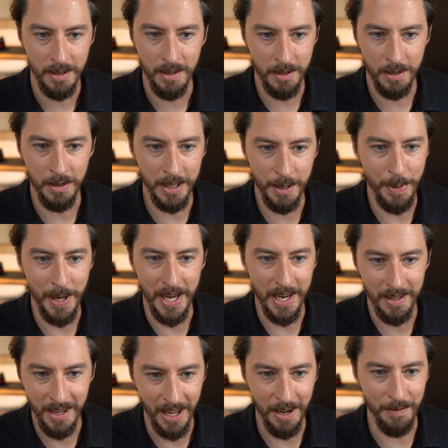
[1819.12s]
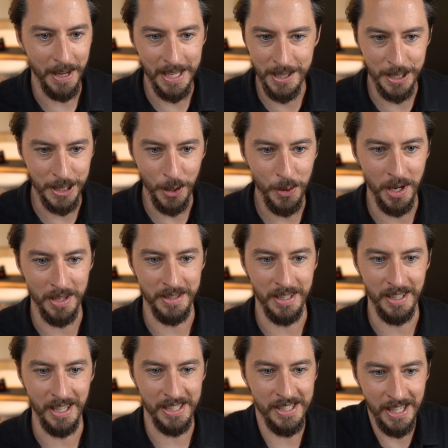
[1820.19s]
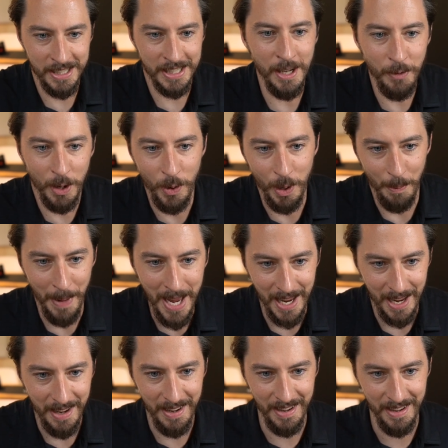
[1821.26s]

clickbait kind of SEO content. That's not what I want to make.